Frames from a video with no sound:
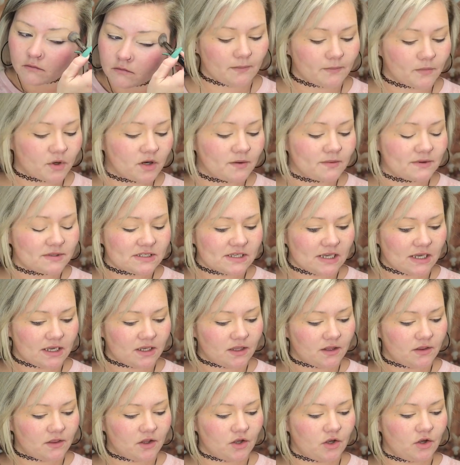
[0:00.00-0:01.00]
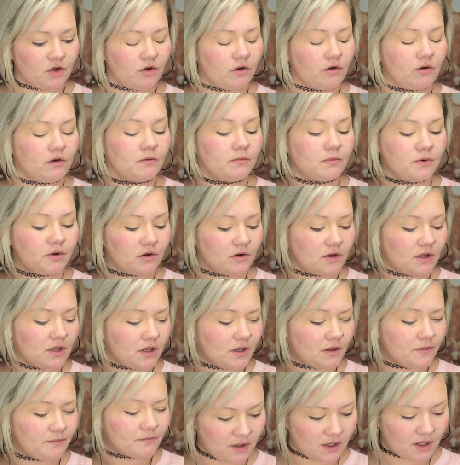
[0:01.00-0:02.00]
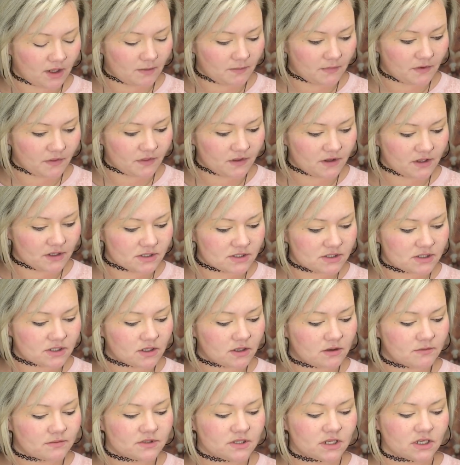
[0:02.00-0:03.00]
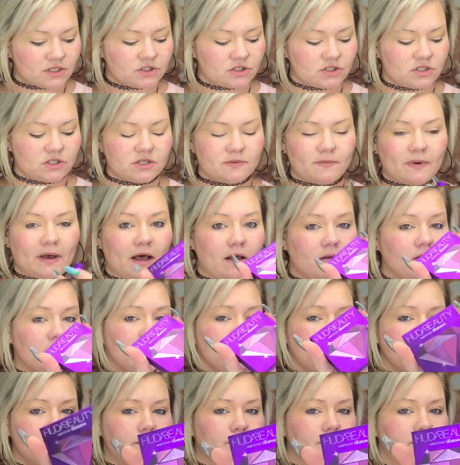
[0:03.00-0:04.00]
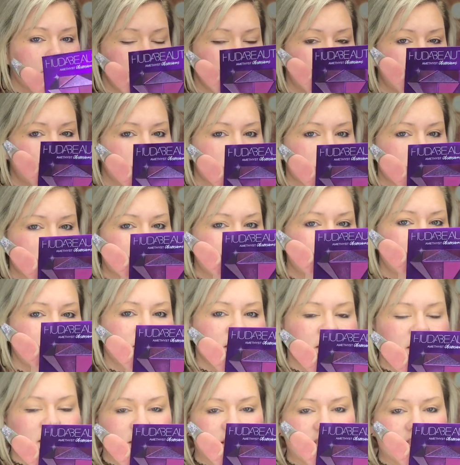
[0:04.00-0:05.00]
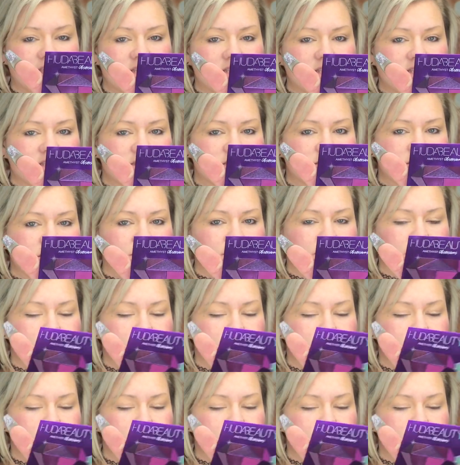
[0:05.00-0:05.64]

I'm going to be taking the Huda Beauty Amethyst Obsessions palette. It looks like this.